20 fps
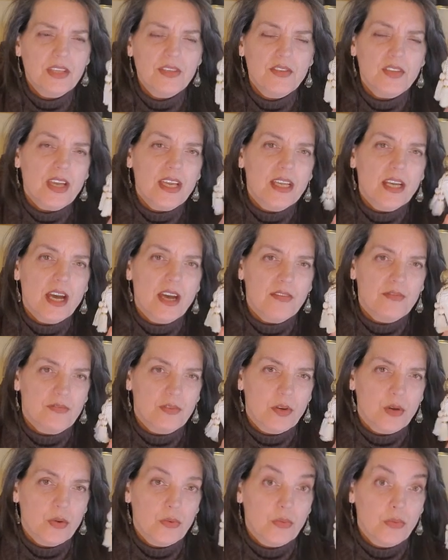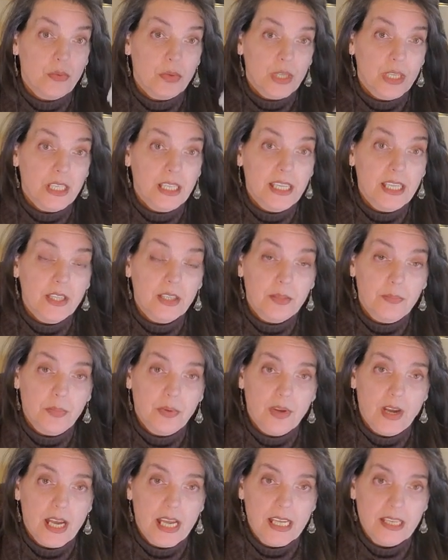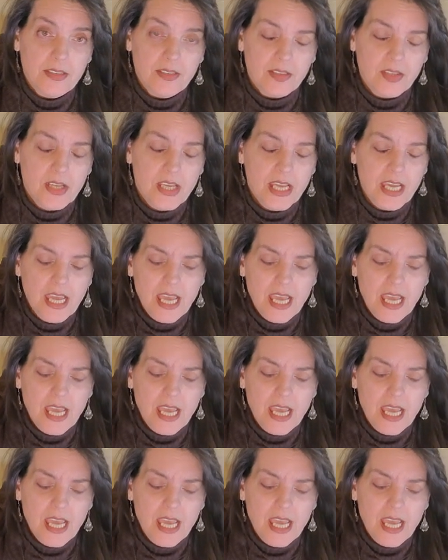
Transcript: this I got for a really good price.